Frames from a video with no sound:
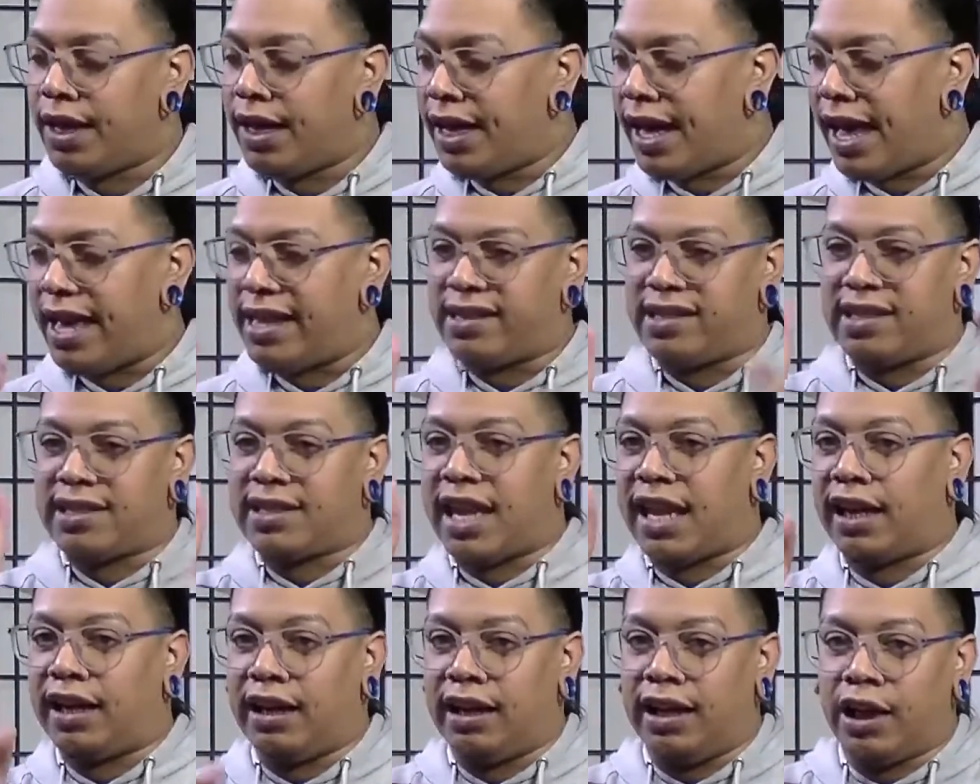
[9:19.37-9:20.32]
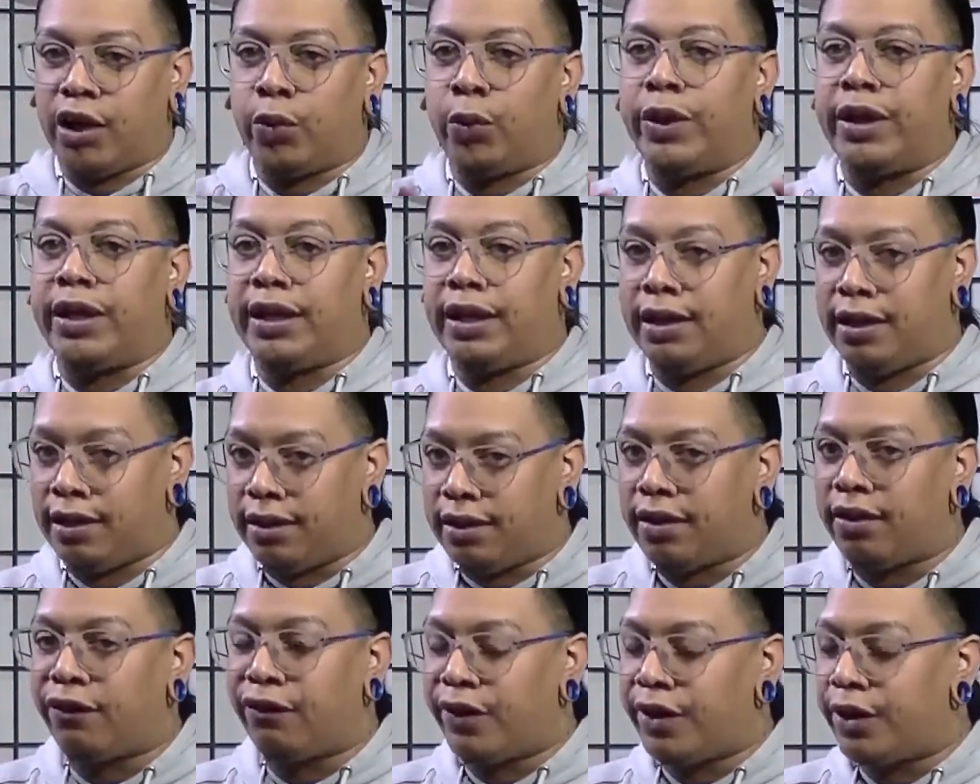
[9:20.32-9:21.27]
It has this like liquidy
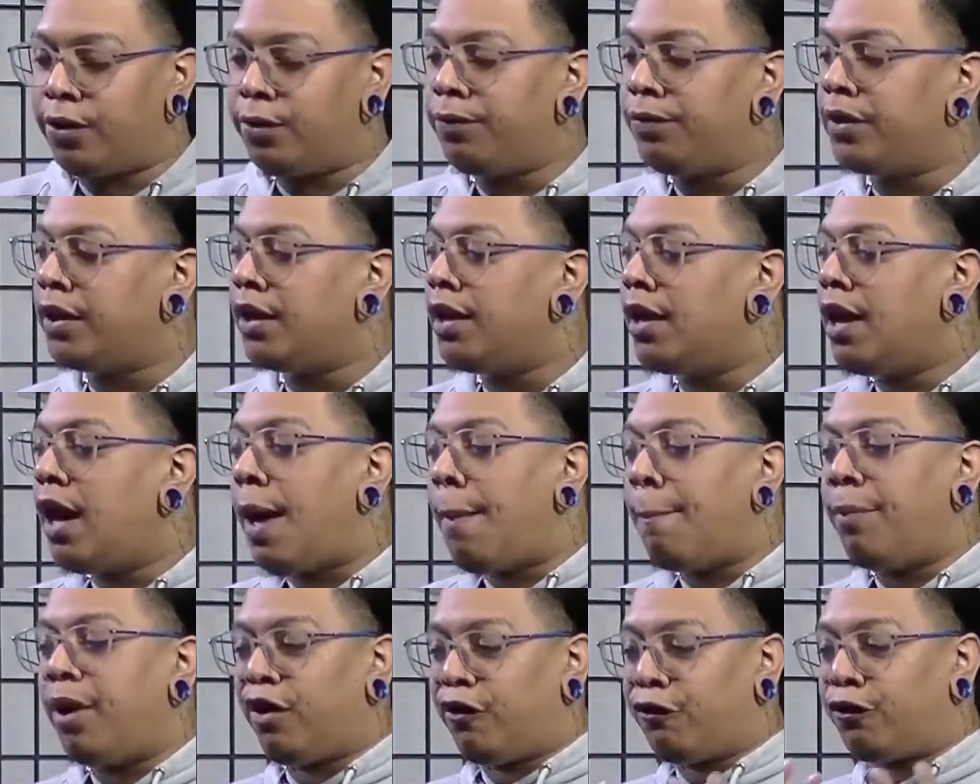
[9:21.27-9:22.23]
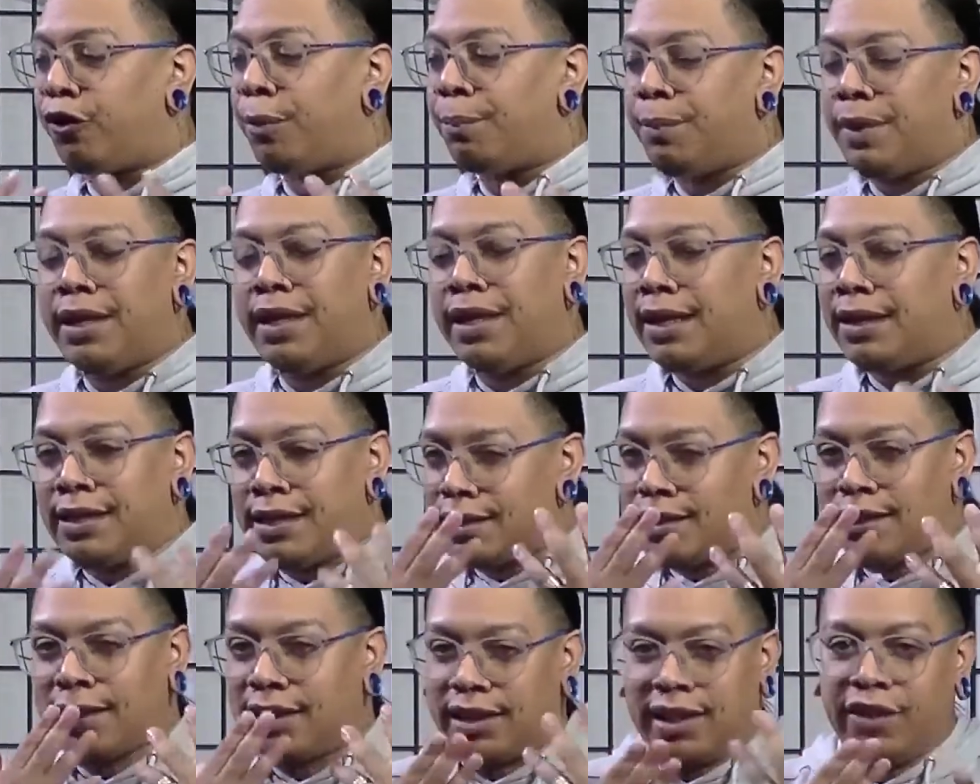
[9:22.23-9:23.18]
feel. But for me, it
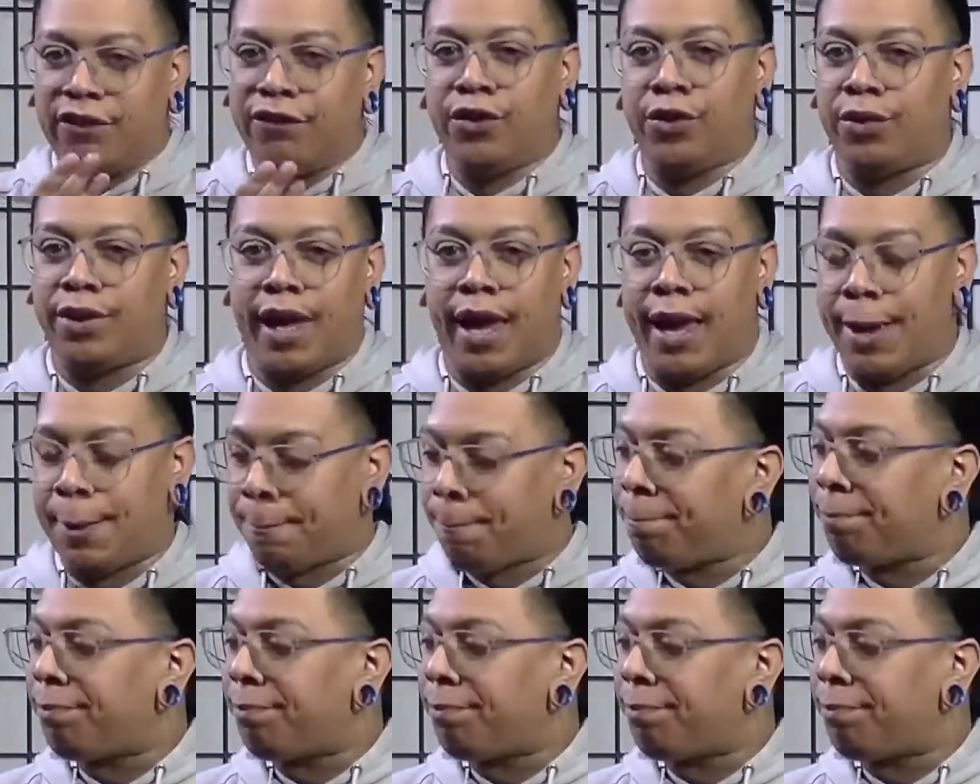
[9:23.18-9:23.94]
doesn't give you that.